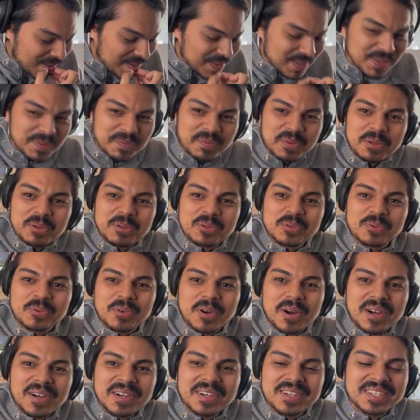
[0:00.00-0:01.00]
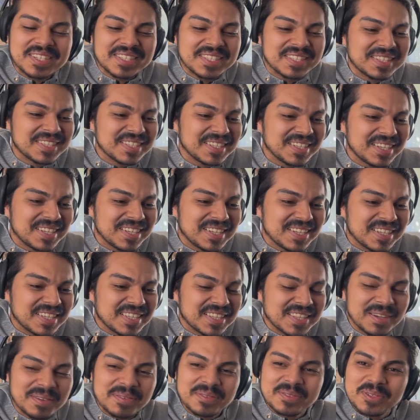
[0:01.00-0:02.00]
He feels wronged.
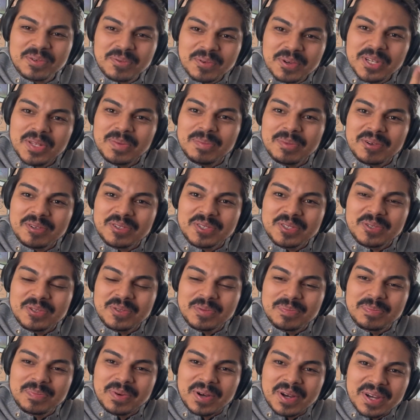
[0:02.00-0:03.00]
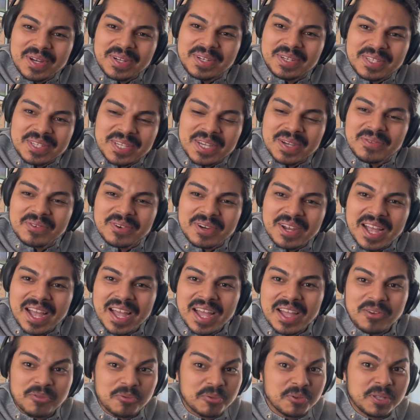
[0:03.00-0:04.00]
That was the one emotional bond he ever
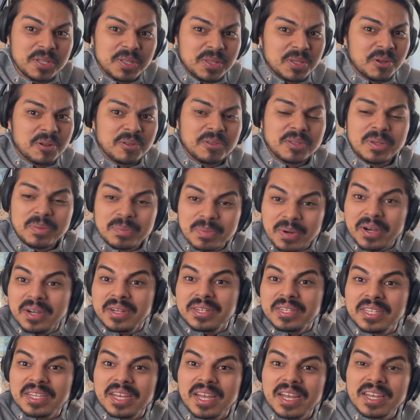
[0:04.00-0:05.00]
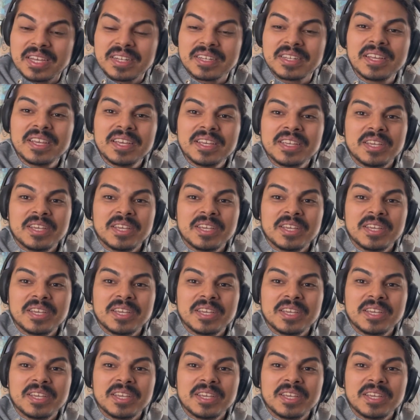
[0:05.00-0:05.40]
had. Really, the only bond he had.